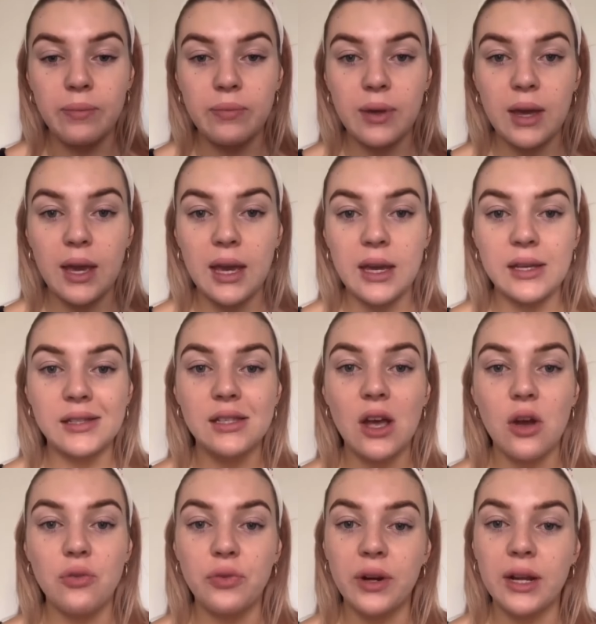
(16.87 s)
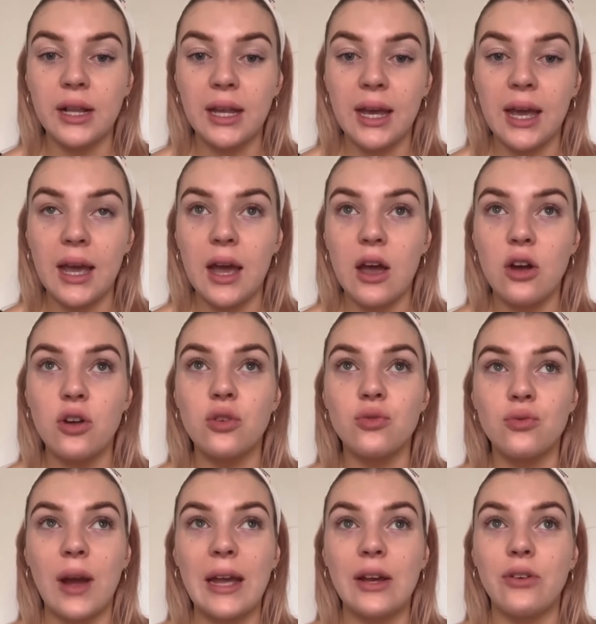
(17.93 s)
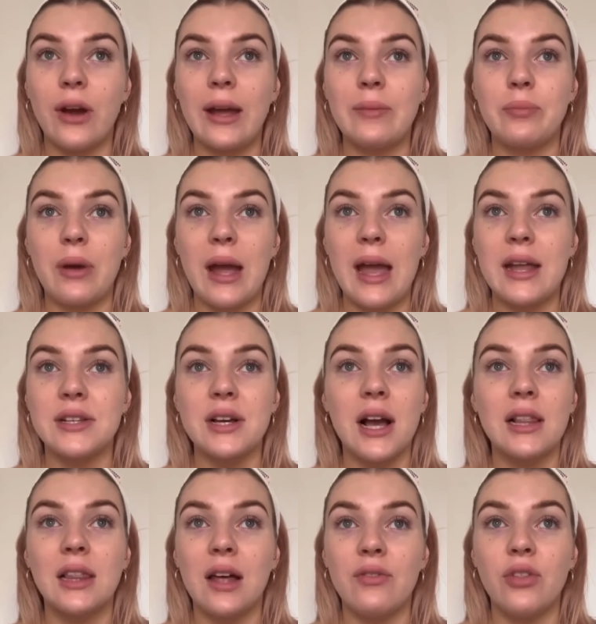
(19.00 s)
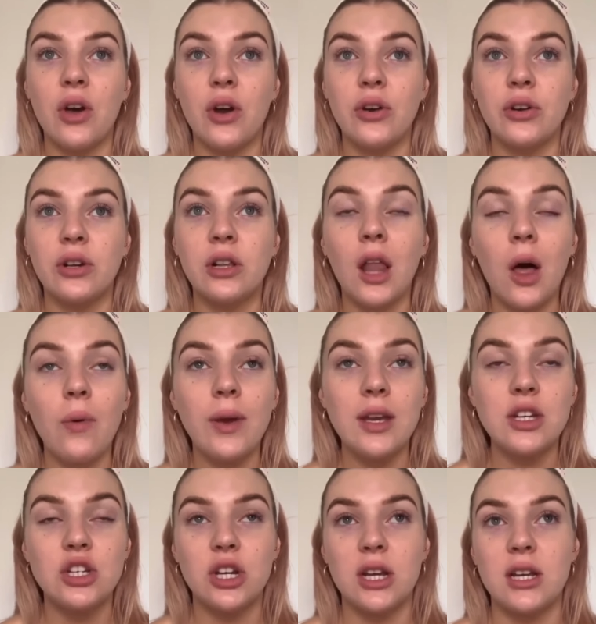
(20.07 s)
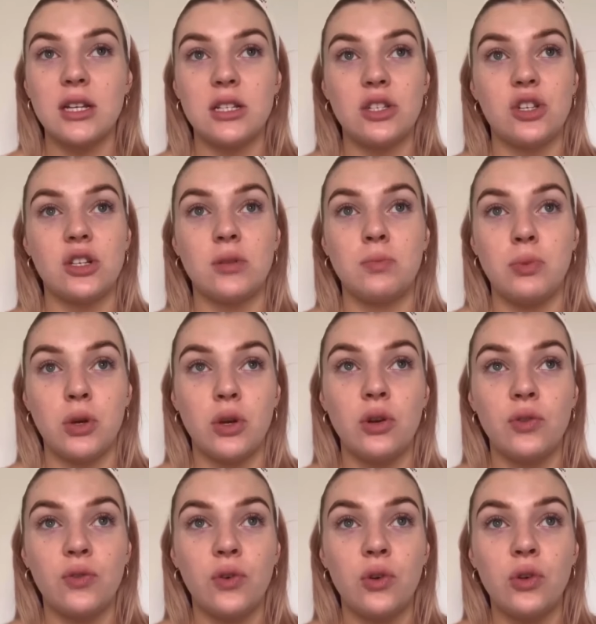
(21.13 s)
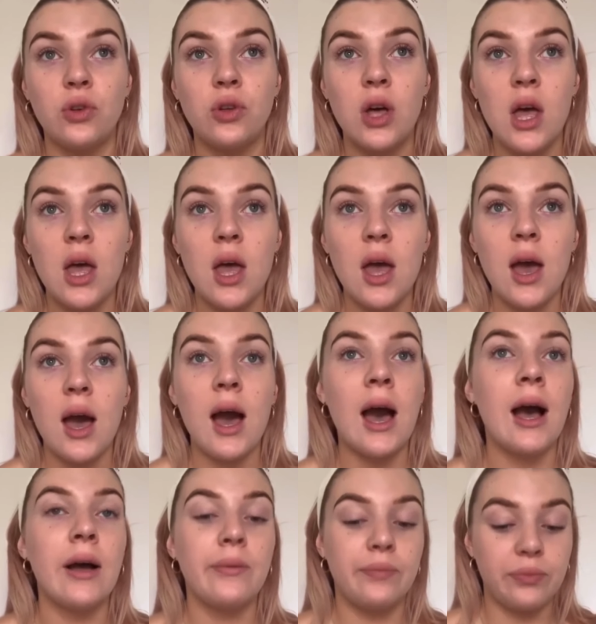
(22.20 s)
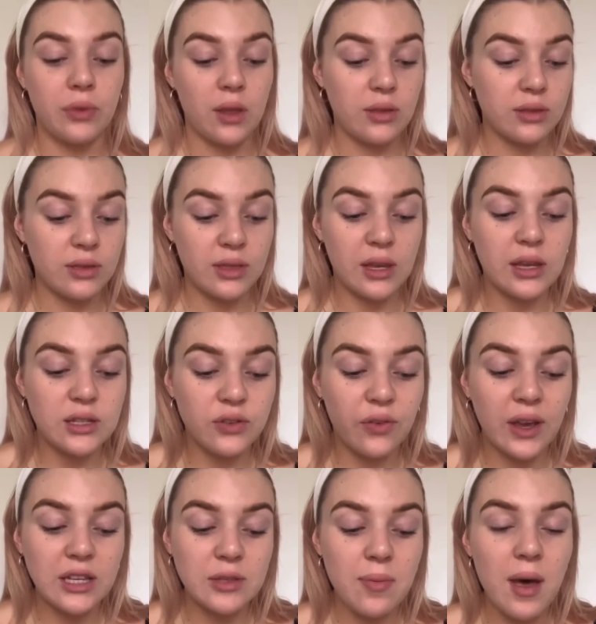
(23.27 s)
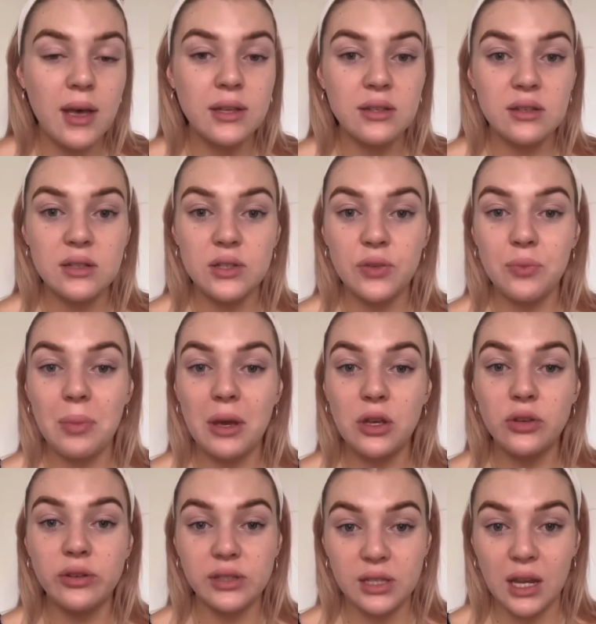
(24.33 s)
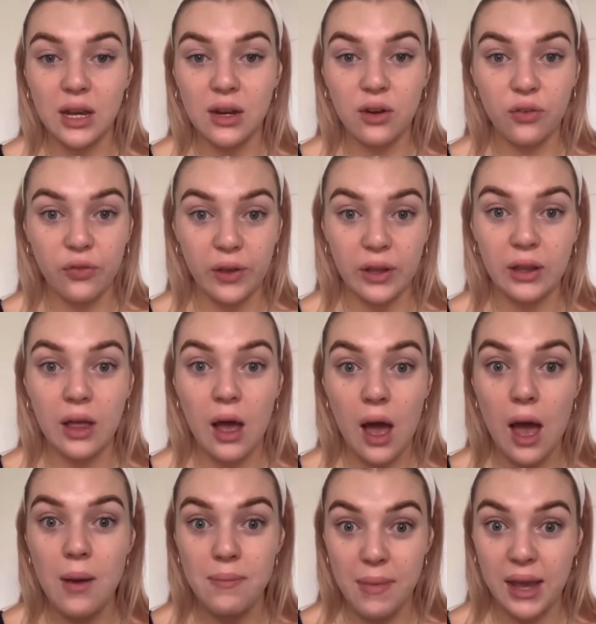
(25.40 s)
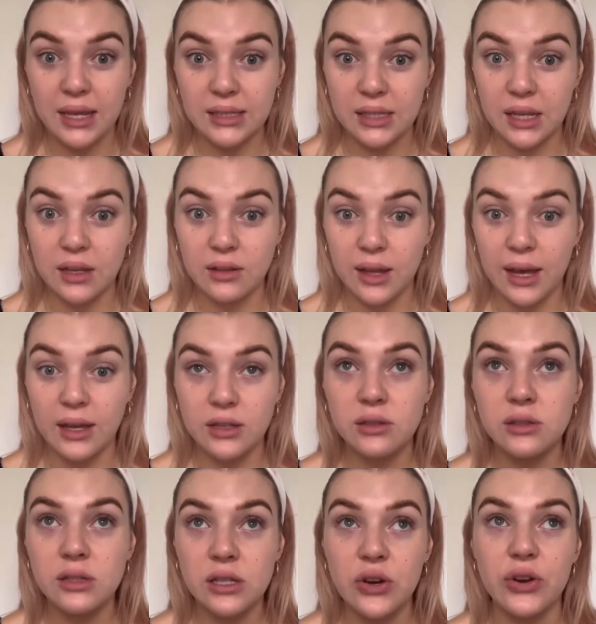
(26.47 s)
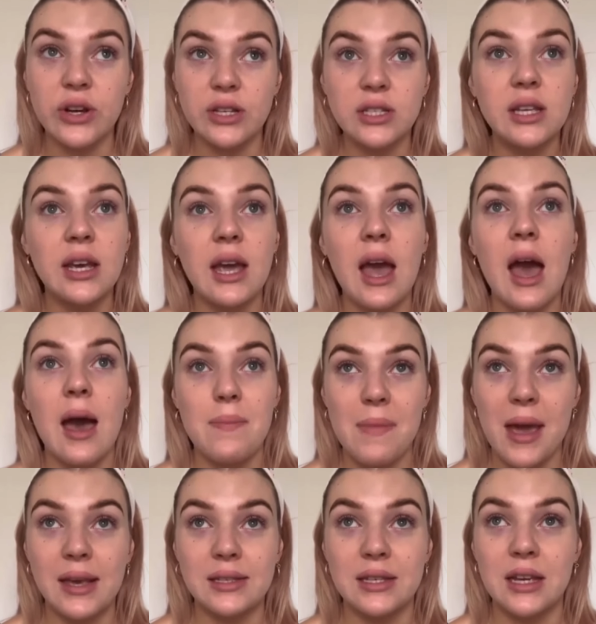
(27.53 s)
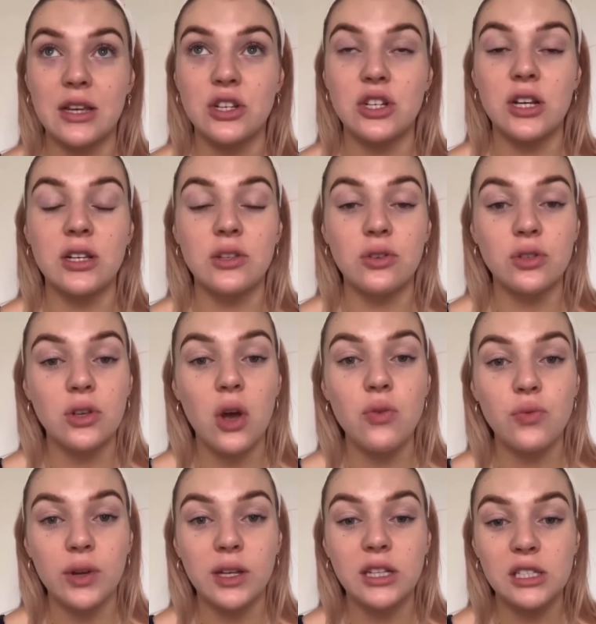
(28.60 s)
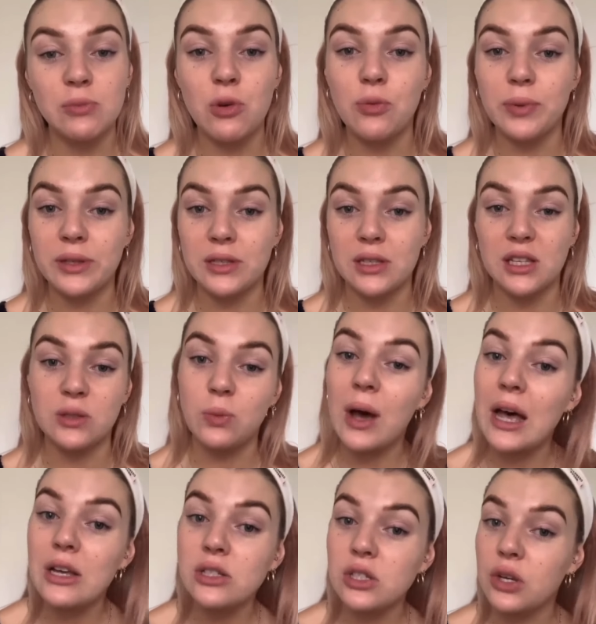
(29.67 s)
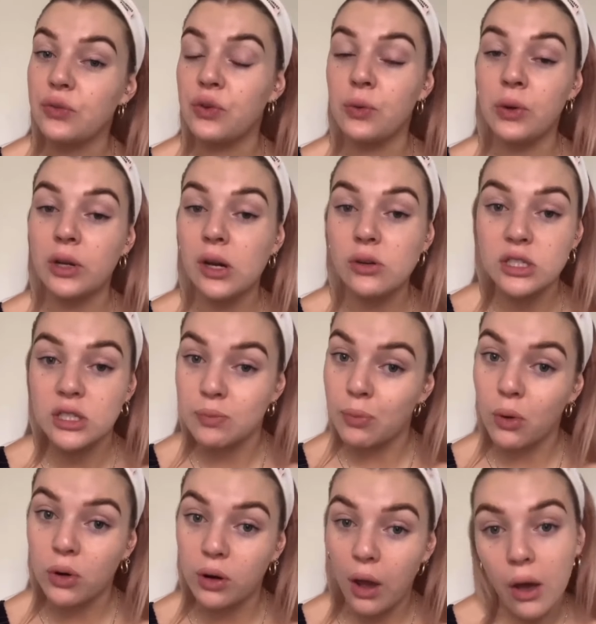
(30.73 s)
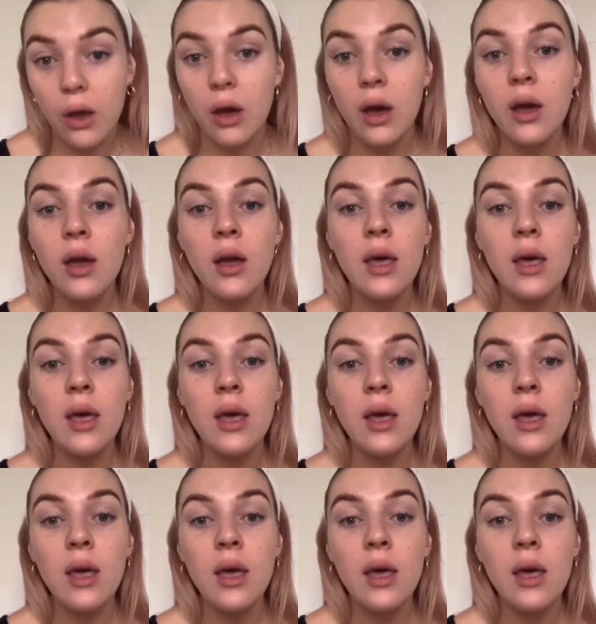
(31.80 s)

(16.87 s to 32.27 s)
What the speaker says: is a really great brand. I love the owner, Chloe. She is just beautiful. These face masks make your skin feel amazing, like seriously amazing. She is also a really small business as well, so if you want to go and support her,